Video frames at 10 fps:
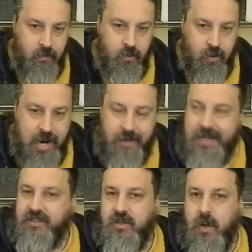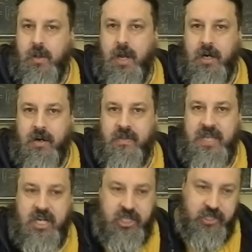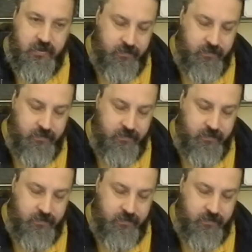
Morality is no longer the issue.